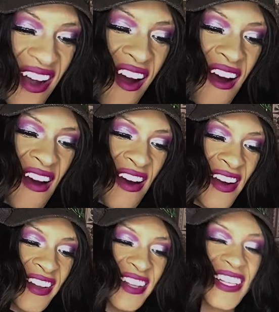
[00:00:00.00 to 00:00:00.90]
Oh,
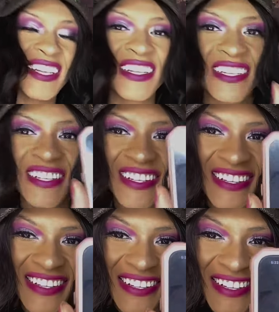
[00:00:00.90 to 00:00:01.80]

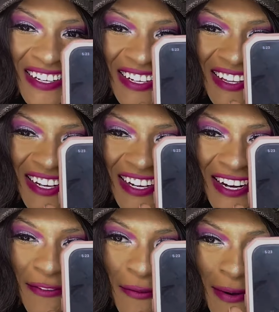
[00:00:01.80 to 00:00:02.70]
look at that
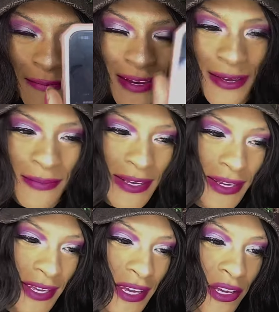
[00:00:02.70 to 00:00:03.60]
comment, my baby.
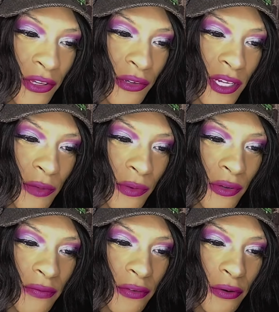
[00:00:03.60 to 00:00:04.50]
You look
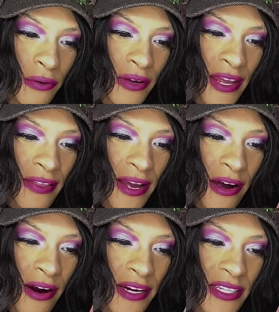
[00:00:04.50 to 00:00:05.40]
beautiful and that
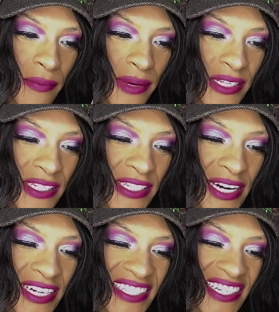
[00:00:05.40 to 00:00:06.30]
art is amazing. 10
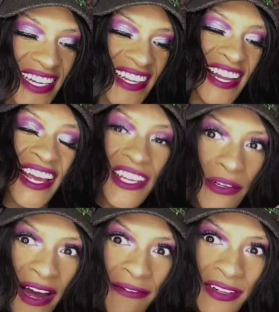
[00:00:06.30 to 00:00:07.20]
out of 10. Thank
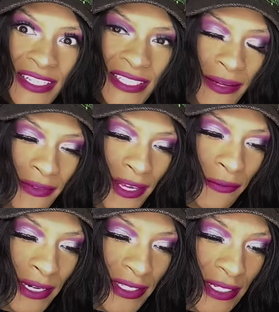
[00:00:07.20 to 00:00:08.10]
you. I felt the same thing
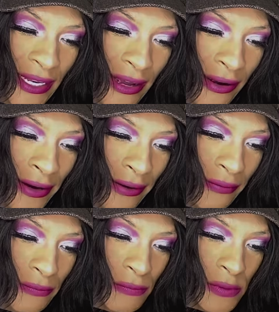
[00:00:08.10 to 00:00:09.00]
when I seen that art.
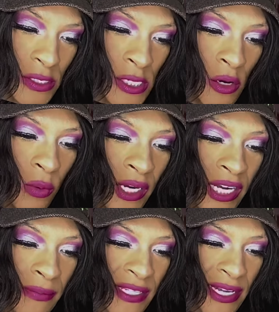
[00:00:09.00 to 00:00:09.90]
What
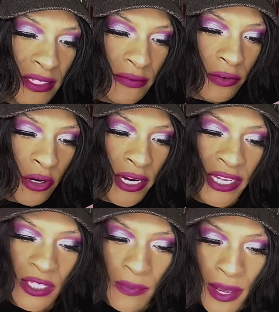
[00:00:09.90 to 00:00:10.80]
comes next for
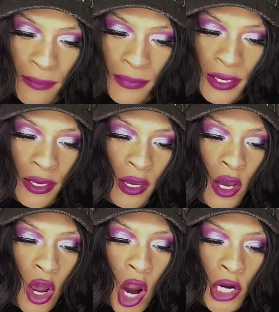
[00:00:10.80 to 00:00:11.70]
Itsbambii?
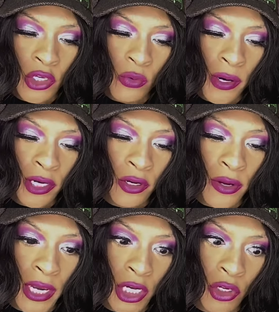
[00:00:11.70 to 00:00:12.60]
Are you working
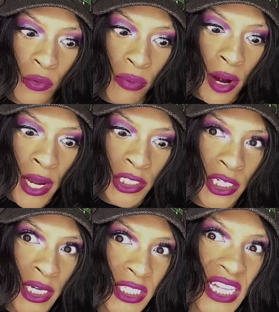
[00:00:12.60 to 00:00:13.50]
on any new projects?
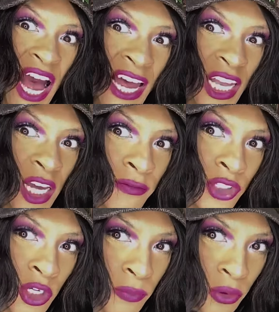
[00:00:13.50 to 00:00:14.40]
I loved
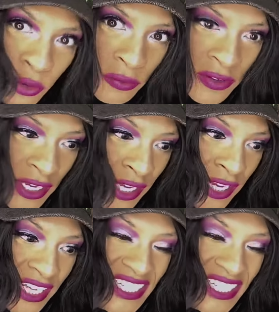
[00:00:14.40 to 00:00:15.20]
your movie.